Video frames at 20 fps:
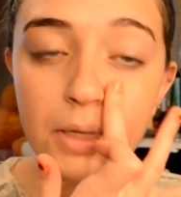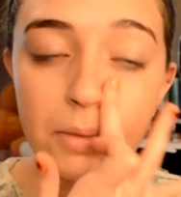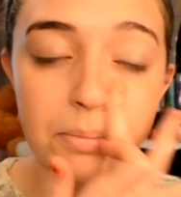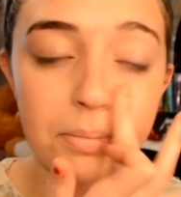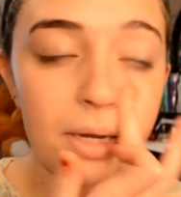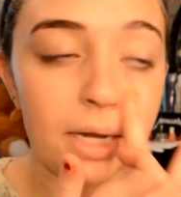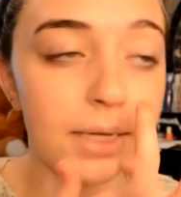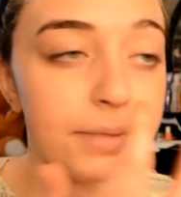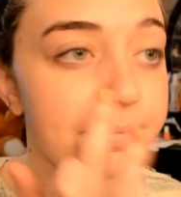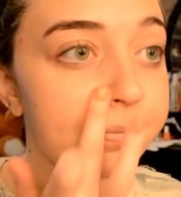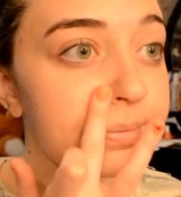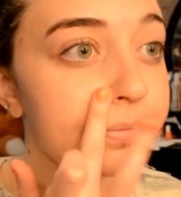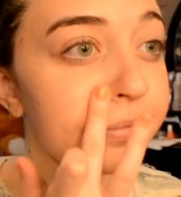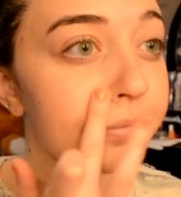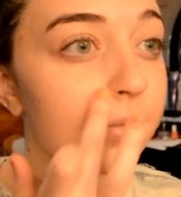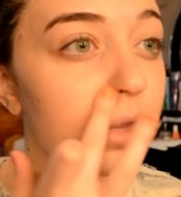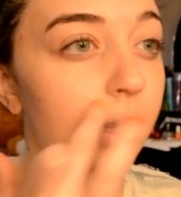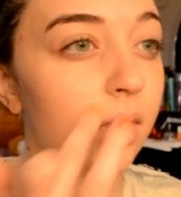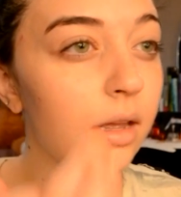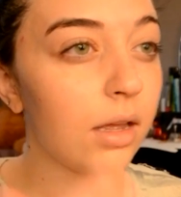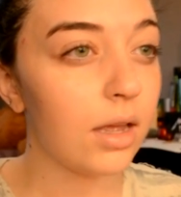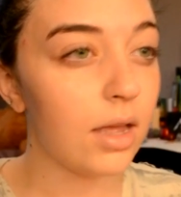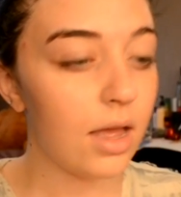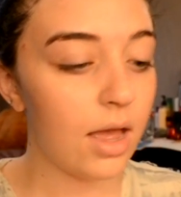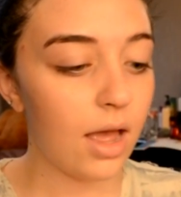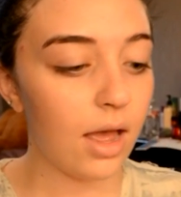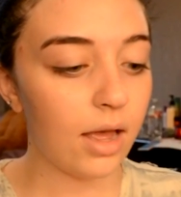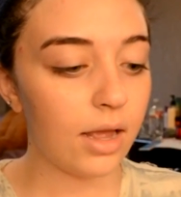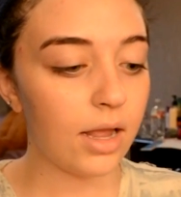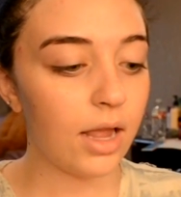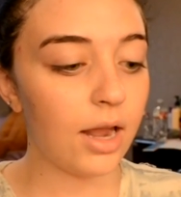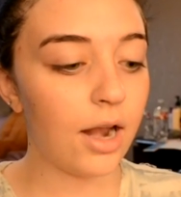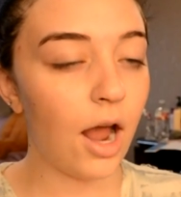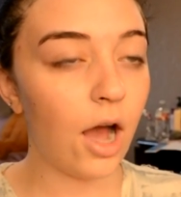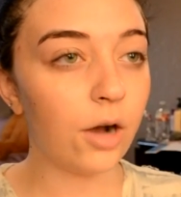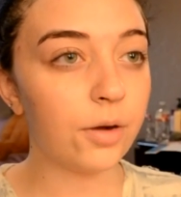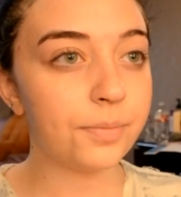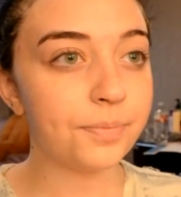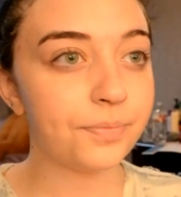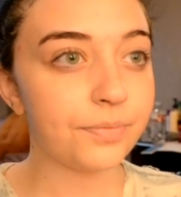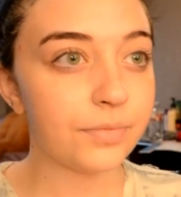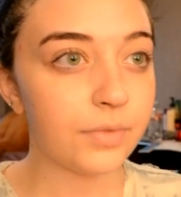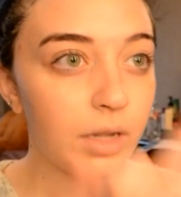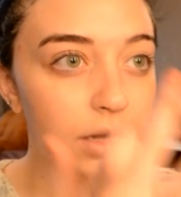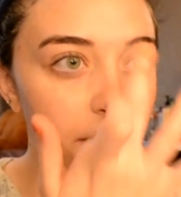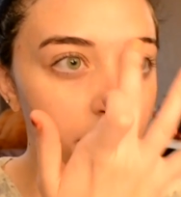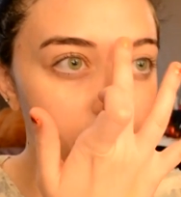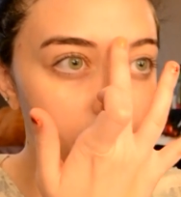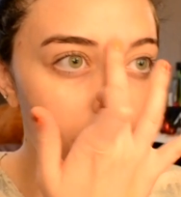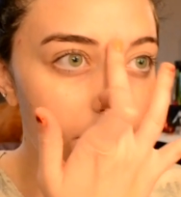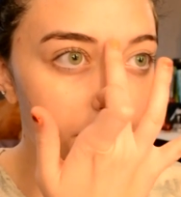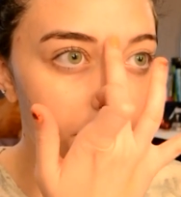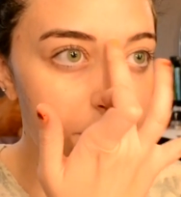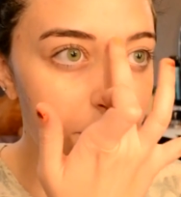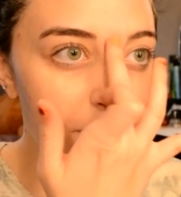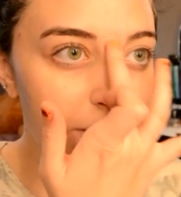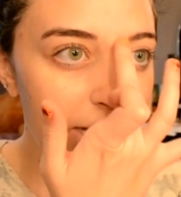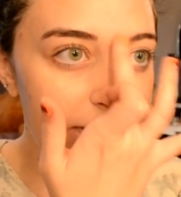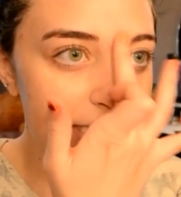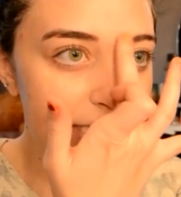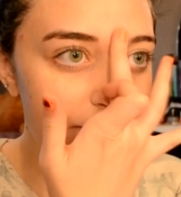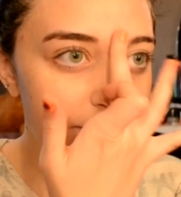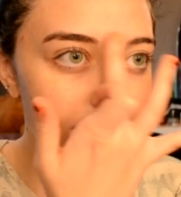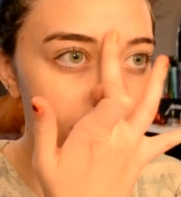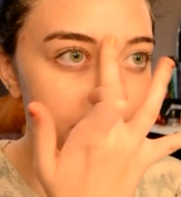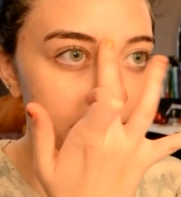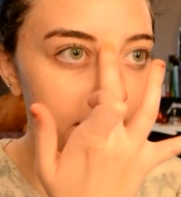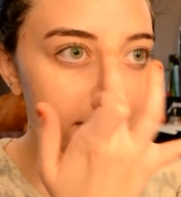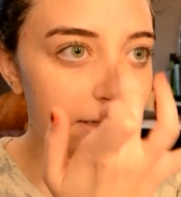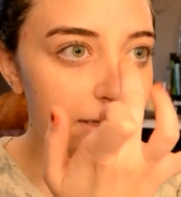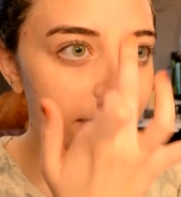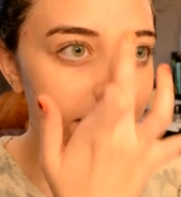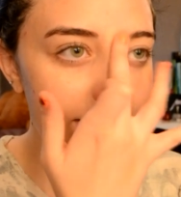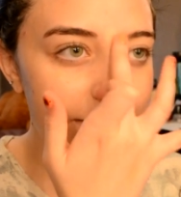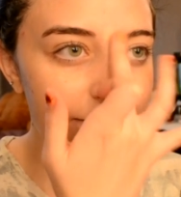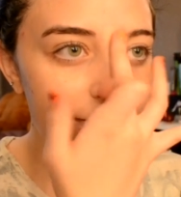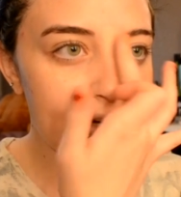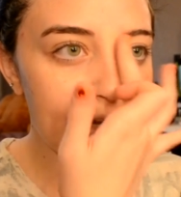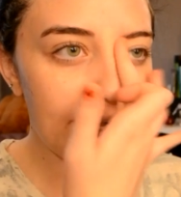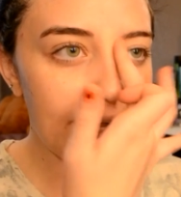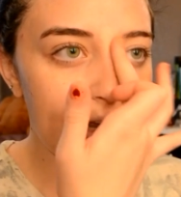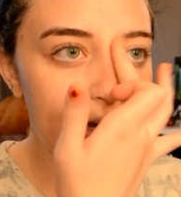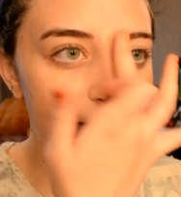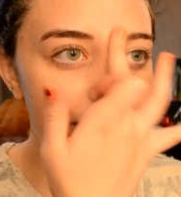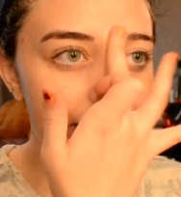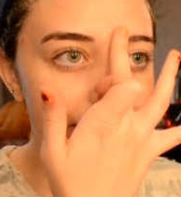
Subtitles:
But, you know, the price of looking like you're dead.